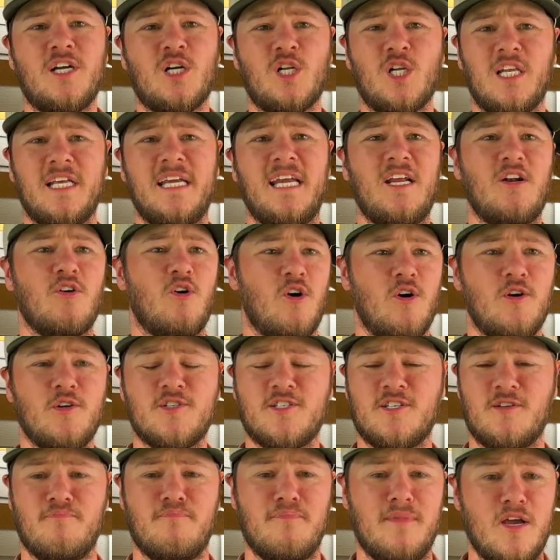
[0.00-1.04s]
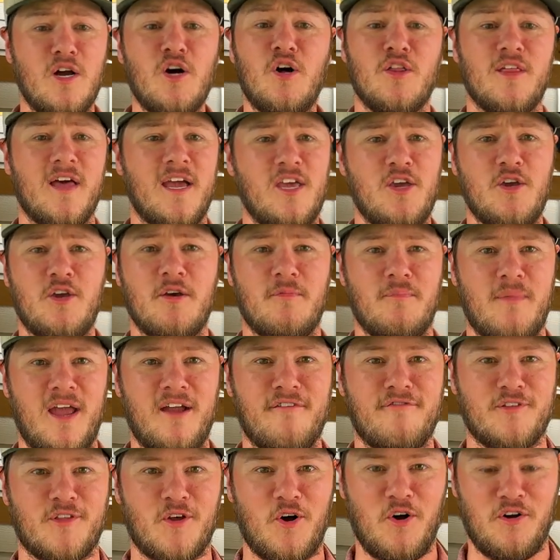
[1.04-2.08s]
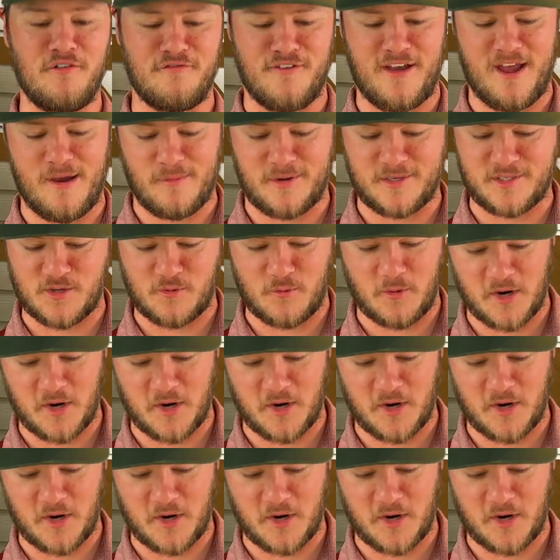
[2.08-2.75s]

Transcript: clean, wholesome meal that you can make for the whole family. So we're